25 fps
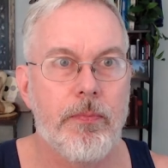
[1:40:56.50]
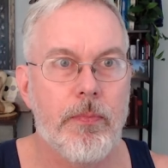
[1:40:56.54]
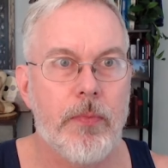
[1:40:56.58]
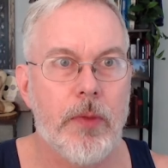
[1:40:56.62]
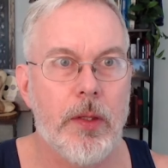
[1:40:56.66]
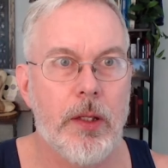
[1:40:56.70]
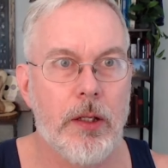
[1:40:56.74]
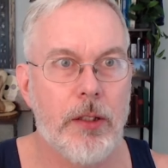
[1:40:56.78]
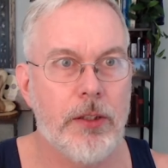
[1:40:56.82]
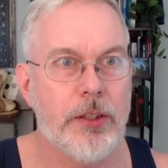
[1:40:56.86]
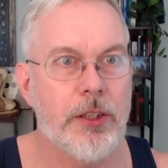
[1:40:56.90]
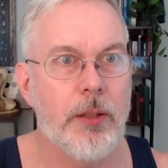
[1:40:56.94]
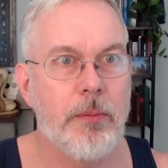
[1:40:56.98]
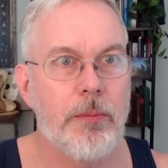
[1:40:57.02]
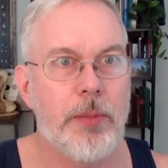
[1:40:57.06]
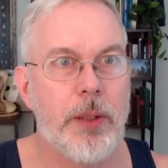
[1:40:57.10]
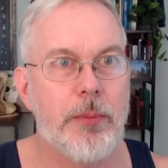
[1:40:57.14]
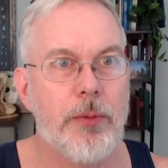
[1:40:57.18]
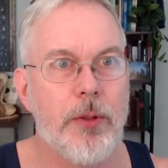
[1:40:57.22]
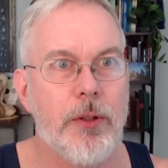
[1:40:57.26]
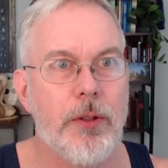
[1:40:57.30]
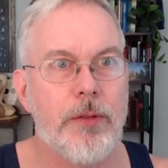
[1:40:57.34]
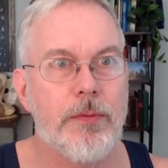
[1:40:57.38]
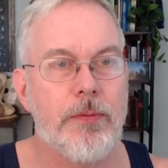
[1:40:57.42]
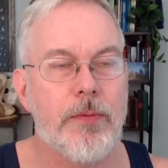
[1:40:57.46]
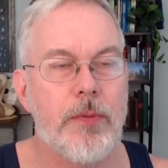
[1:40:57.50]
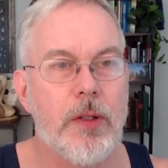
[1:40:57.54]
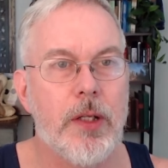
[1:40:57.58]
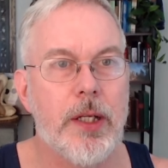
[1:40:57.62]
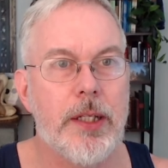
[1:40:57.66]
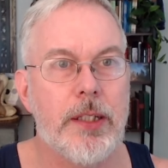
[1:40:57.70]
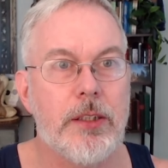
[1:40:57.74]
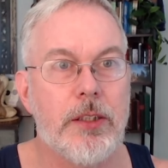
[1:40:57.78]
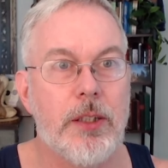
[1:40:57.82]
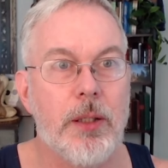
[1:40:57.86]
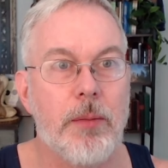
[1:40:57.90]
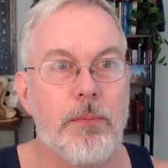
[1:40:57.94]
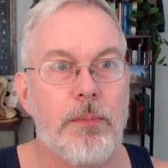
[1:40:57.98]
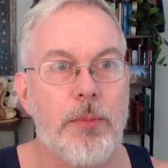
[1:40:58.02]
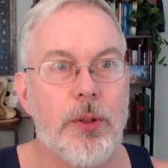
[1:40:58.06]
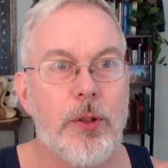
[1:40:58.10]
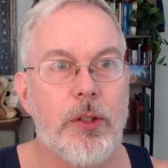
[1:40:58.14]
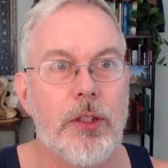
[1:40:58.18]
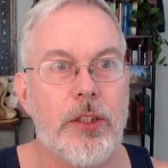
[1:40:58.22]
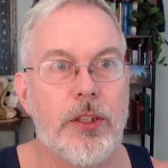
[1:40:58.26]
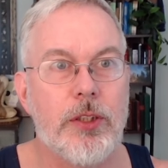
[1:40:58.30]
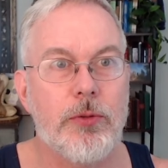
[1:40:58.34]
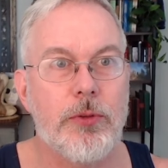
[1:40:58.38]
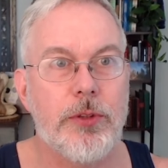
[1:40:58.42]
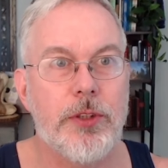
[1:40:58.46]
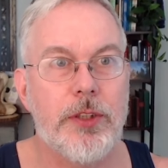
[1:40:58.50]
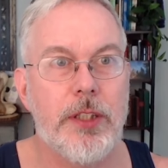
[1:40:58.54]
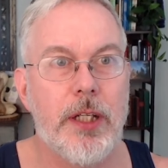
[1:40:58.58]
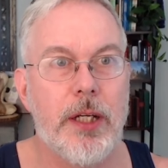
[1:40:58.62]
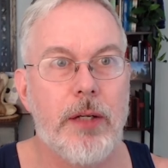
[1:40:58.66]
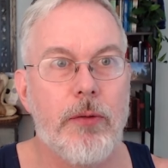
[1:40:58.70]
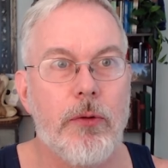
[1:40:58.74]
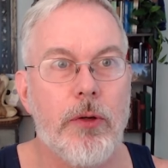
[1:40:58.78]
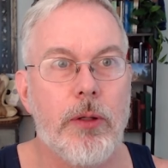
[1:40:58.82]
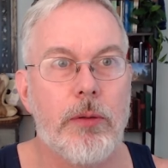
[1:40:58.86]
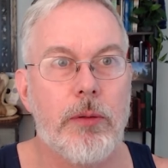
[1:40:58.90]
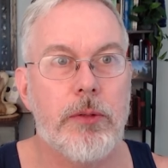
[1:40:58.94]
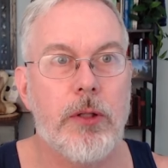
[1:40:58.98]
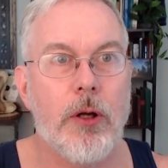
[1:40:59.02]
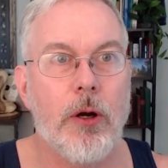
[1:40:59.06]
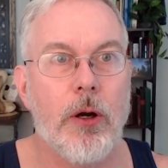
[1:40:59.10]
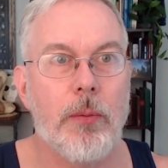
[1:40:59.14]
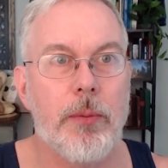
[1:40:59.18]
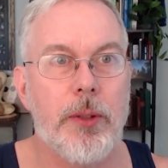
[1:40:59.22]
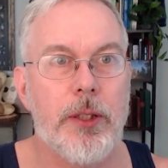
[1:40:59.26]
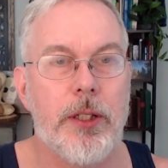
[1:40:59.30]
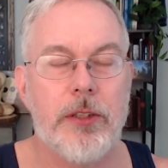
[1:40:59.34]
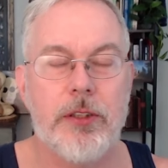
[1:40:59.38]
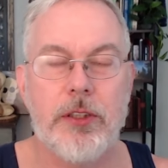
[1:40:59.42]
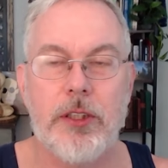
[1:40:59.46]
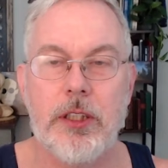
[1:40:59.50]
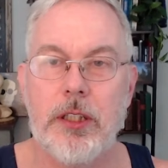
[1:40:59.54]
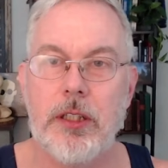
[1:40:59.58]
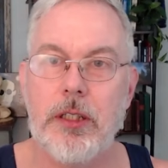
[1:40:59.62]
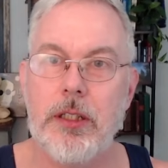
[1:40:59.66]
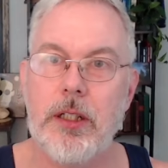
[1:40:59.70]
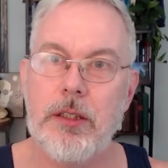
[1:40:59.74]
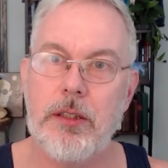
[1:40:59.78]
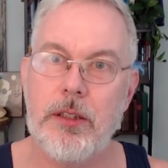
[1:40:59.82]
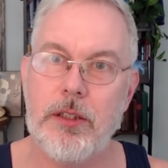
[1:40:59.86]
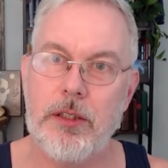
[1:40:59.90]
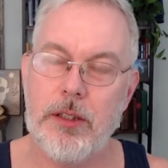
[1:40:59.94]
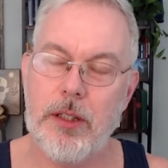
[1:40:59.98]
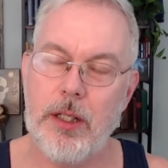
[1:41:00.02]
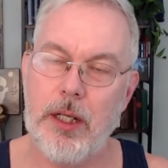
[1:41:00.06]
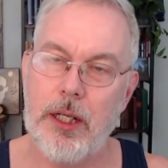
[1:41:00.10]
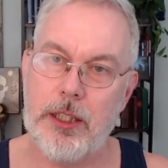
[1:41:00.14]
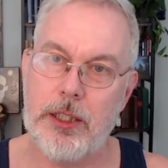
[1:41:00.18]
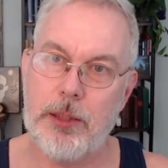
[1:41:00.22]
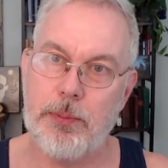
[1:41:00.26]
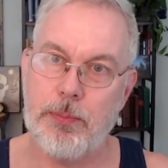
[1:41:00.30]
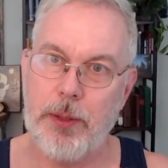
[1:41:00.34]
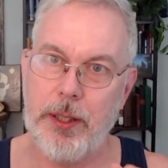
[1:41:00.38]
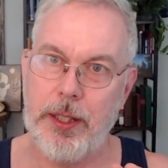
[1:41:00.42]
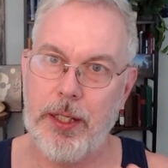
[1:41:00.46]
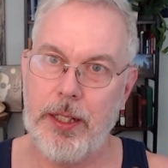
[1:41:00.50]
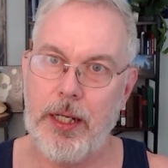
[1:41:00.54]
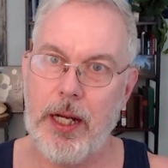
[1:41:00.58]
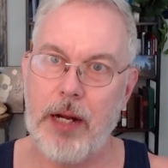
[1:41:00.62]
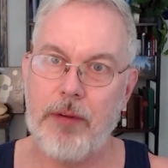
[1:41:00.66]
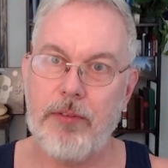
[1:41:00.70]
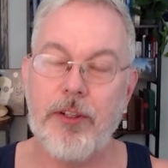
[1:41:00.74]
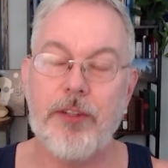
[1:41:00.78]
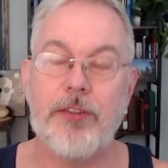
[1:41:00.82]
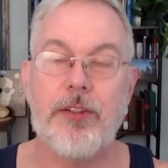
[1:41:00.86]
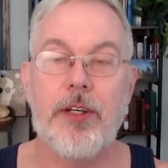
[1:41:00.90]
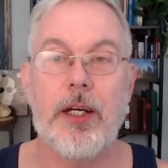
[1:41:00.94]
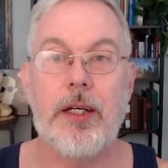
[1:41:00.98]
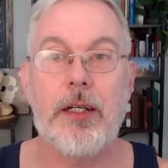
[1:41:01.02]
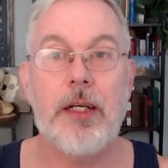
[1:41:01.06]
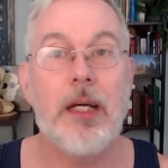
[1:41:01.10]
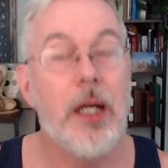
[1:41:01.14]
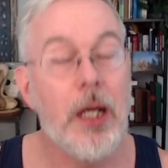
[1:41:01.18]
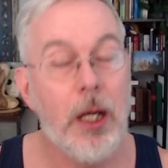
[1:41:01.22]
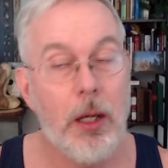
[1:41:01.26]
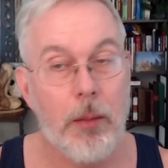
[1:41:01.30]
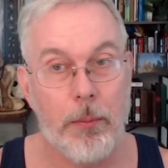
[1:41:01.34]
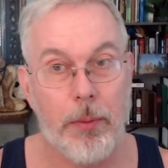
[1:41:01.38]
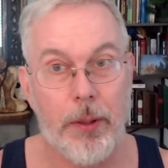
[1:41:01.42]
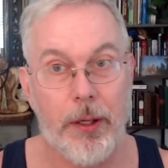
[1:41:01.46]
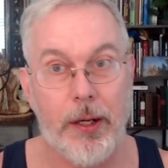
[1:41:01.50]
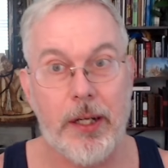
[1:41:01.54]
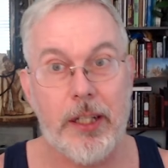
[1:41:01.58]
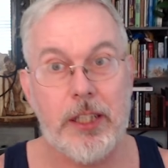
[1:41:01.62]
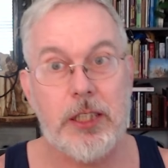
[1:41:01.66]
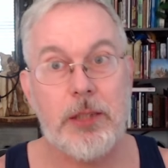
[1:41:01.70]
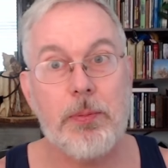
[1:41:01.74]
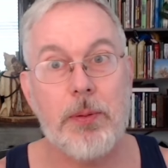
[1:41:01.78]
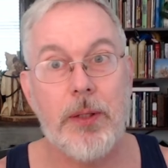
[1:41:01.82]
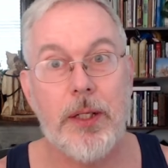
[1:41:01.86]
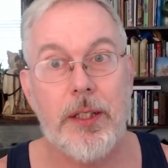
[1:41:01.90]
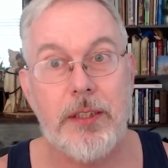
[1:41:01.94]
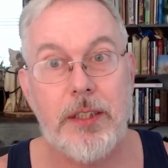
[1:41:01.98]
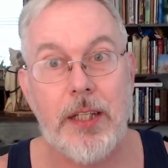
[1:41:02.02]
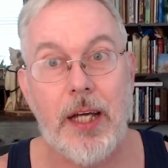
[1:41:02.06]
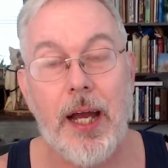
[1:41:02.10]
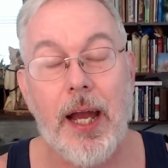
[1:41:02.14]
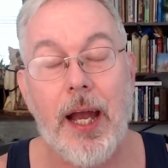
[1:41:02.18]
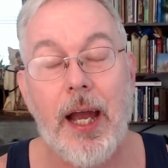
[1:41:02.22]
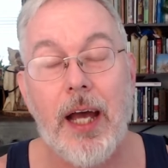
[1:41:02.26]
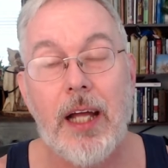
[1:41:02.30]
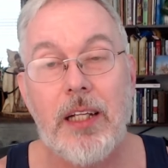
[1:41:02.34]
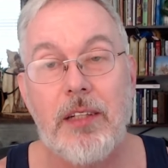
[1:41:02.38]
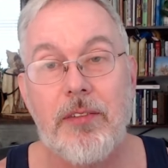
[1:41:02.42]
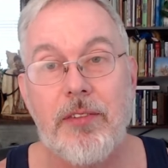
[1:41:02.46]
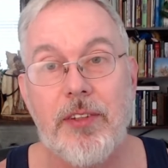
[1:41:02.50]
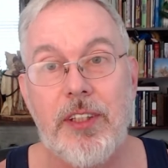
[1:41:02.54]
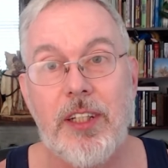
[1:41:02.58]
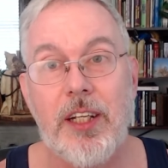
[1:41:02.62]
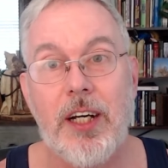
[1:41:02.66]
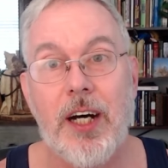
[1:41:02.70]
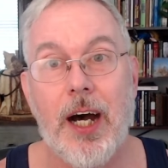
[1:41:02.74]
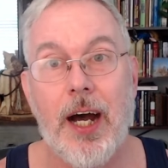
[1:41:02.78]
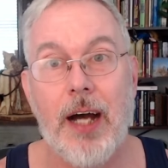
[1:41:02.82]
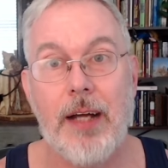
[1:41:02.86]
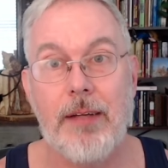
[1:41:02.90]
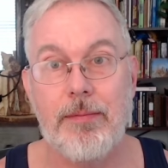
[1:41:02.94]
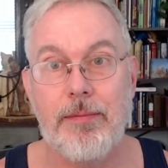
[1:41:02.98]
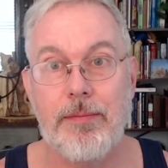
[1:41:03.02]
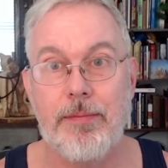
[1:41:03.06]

There are some people, like some Buddhists will say, well, karma doesn't explain everything, but it explains a hell of a lot.